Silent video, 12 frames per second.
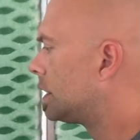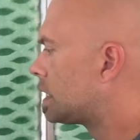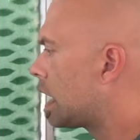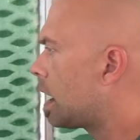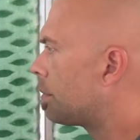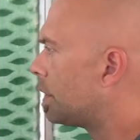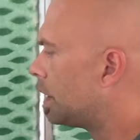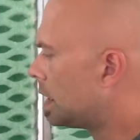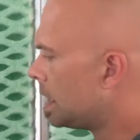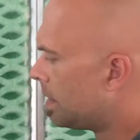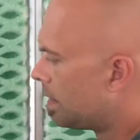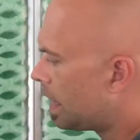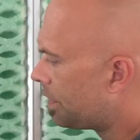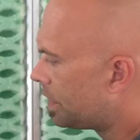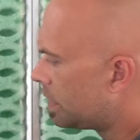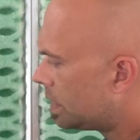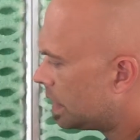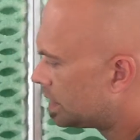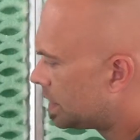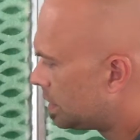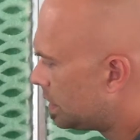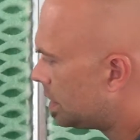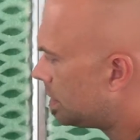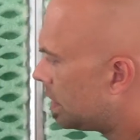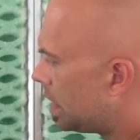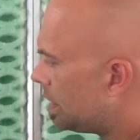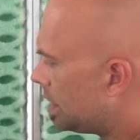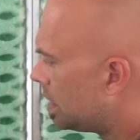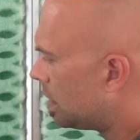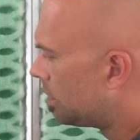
the top, but I think you guys get the idea